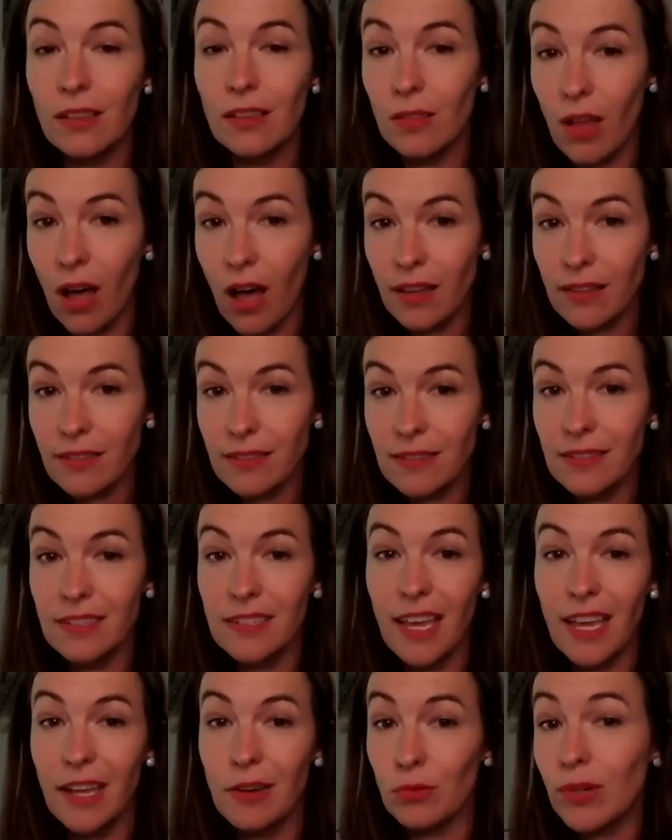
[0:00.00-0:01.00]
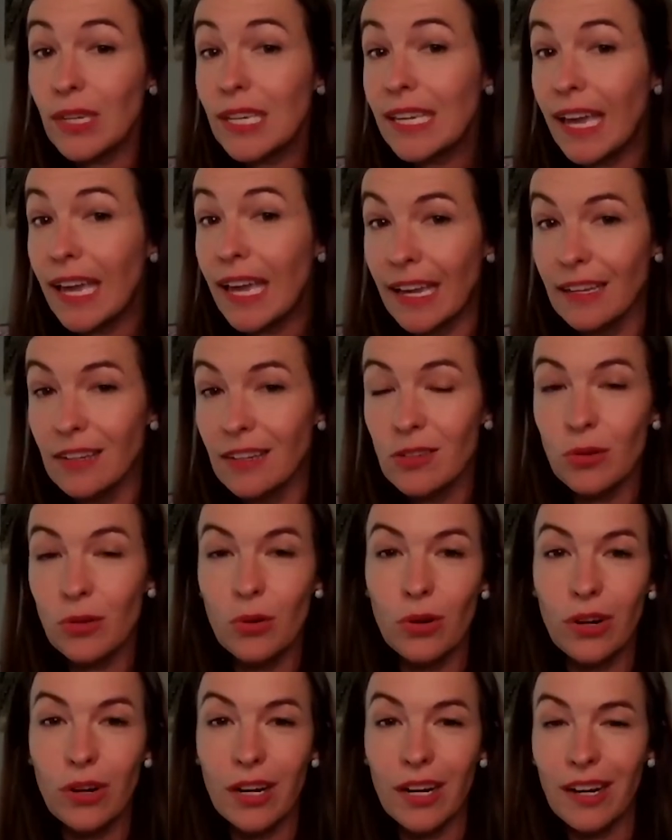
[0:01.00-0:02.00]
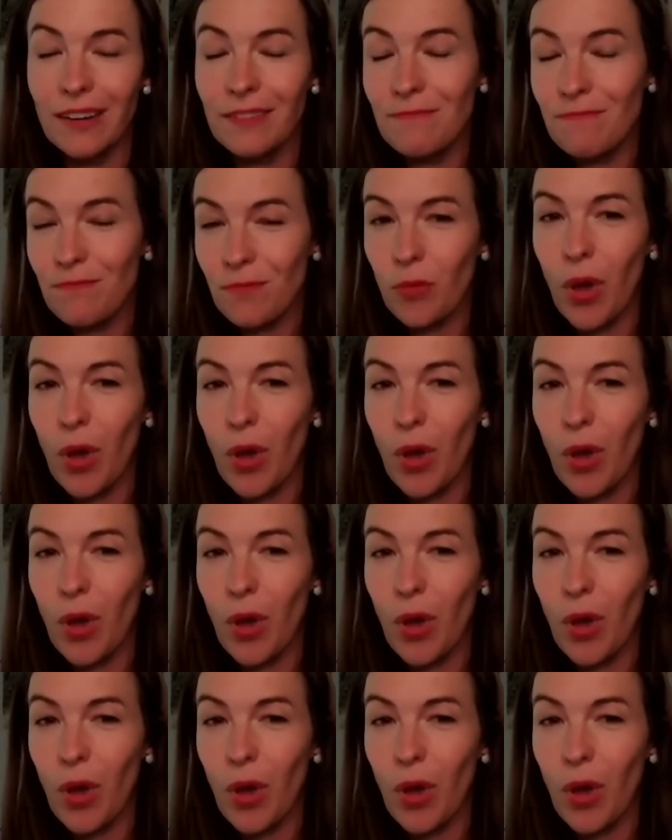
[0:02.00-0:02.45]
lost, and regained, or